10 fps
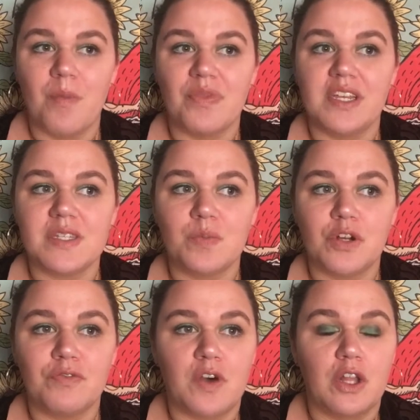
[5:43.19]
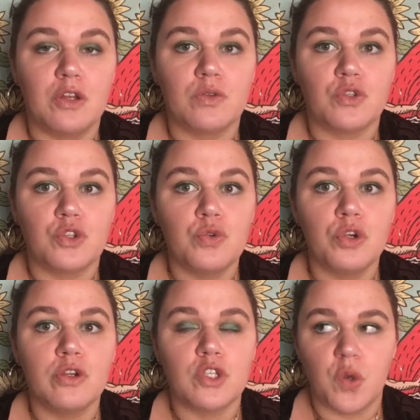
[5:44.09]
This book follows two
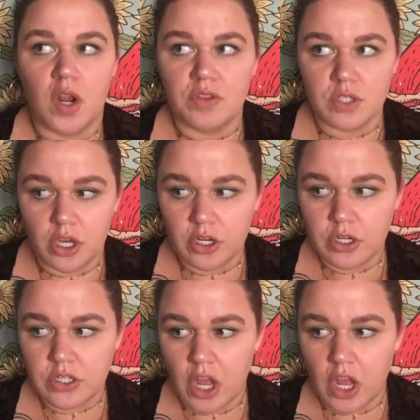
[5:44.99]
girls who are the daughters